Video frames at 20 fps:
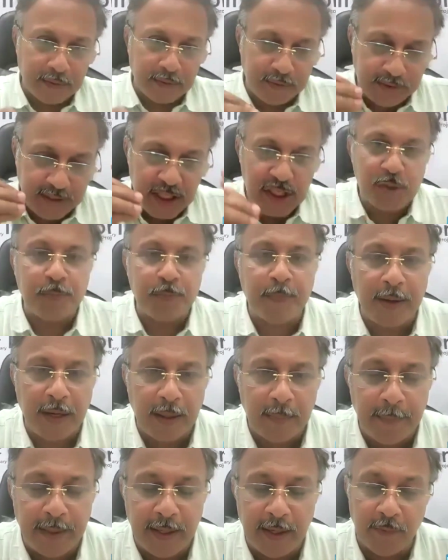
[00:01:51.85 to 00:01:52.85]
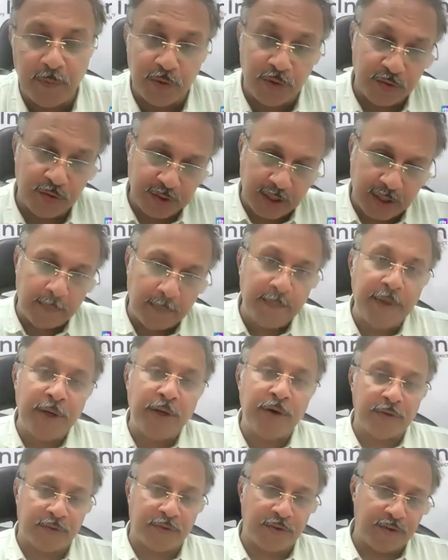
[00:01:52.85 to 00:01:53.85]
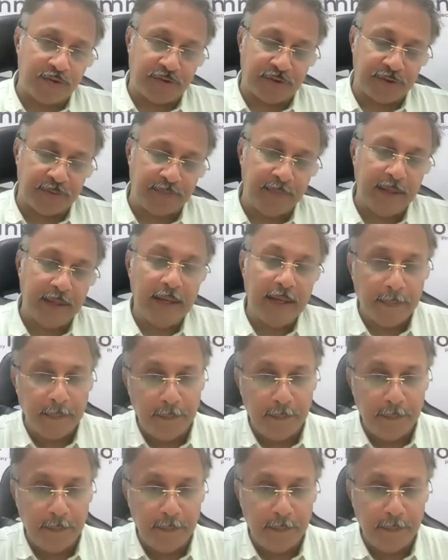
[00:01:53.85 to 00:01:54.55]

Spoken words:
this payment which is coming to the system